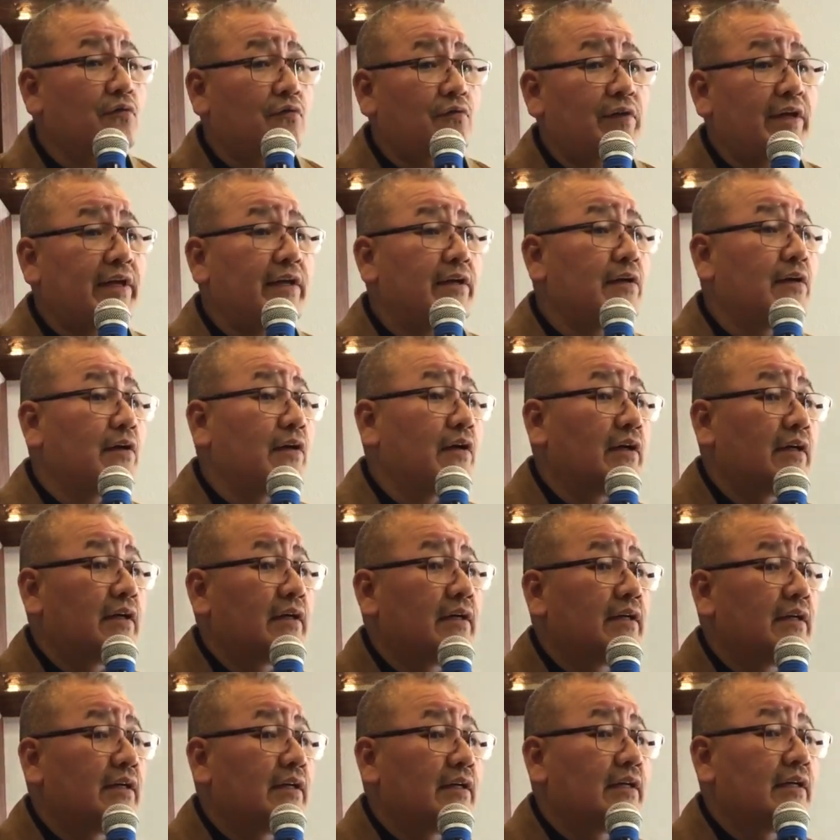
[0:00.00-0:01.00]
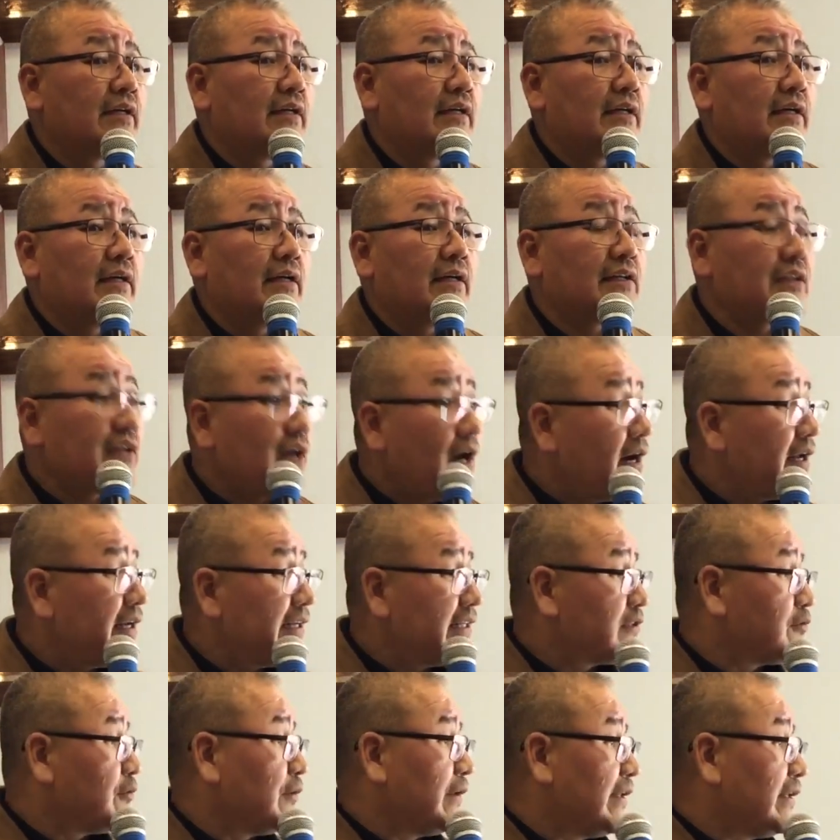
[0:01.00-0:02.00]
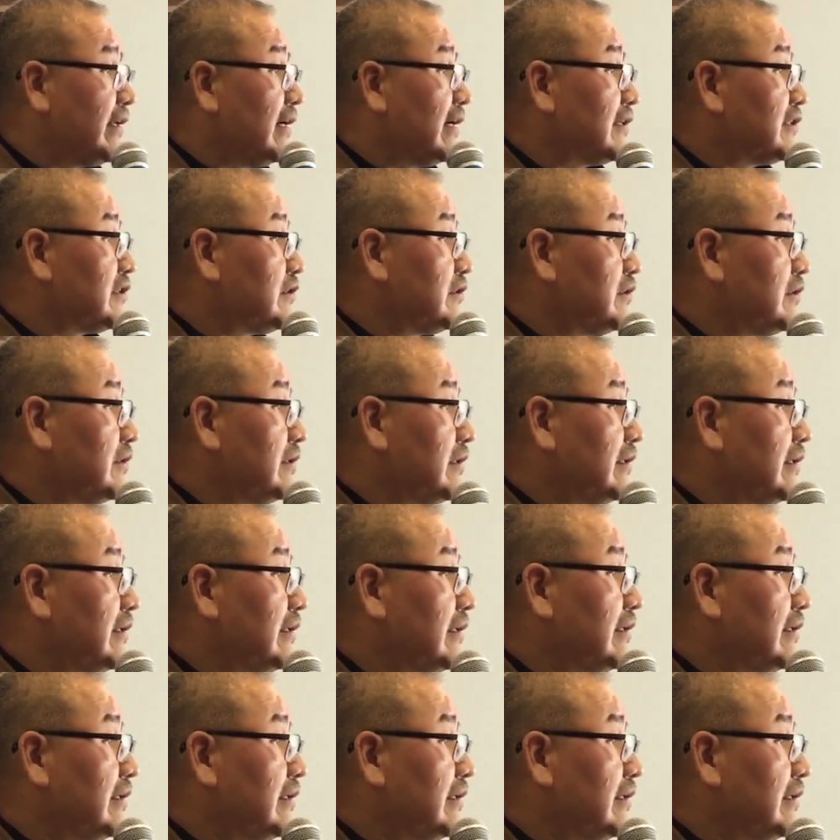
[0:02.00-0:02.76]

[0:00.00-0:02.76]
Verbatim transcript: fear. God is with us.